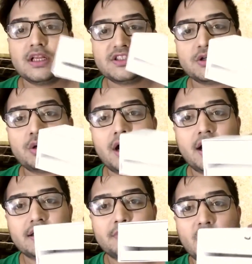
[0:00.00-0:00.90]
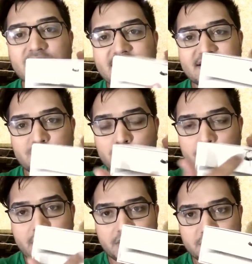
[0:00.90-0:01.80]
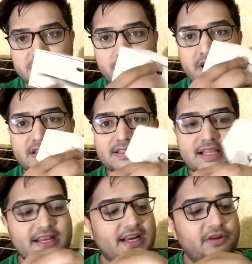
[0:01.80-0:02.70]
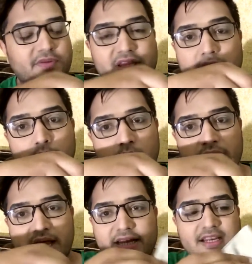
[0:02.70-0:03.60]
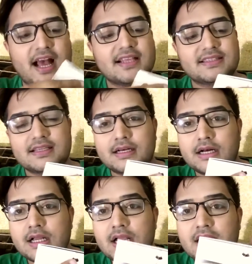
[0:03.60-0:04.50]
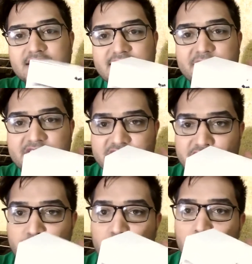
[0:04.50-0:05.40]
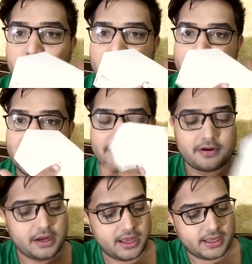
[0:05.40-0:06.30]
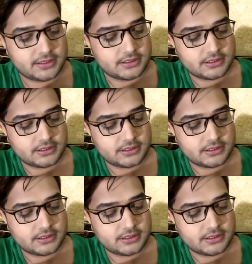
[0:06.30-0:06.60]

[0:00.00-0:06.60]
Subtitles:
So the box has two compartments. One is, like, kind of a thicker one, and it has a SIM ejector tool over there, and